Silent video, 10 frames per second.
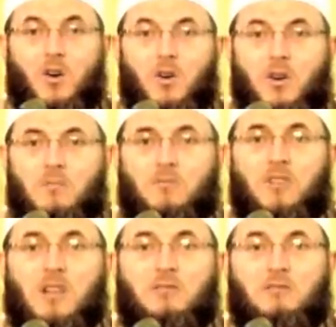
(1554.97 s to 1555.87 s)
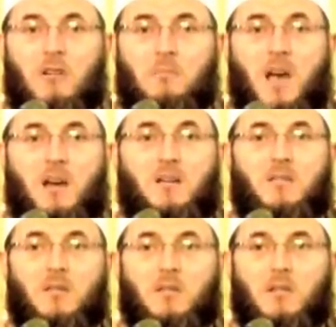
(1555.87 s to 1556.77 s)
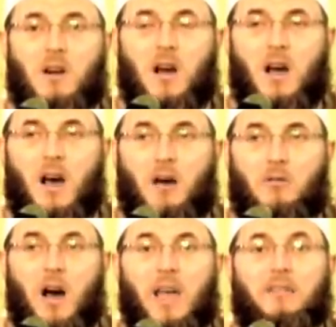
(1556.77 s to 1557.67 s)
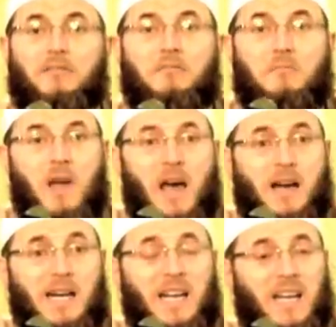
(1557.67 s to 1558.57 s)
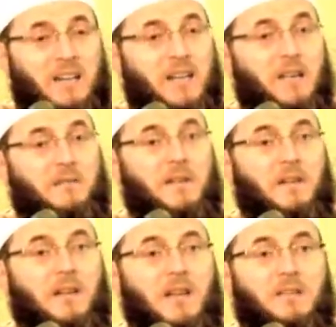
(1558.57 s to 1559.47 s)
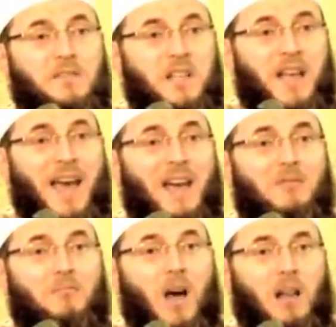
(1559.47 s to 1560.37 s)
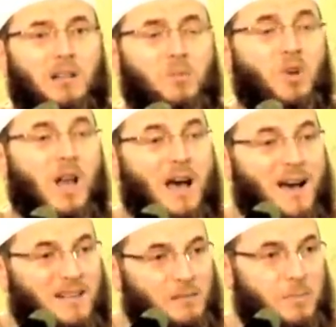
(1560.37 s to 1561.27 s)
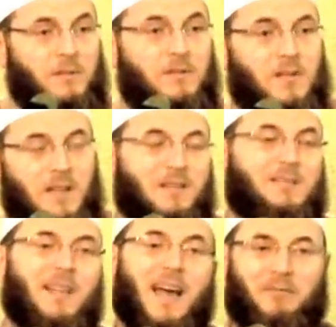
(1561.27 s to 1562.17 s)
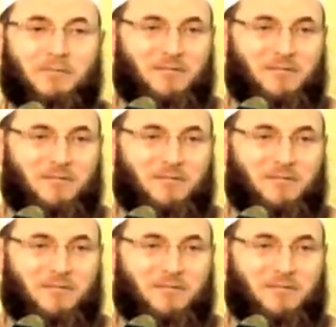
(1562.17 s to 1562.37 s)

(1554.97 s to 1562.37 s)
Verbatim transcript: Whom would a woman or a wife marry in heaven if she had multiple husbands in this life.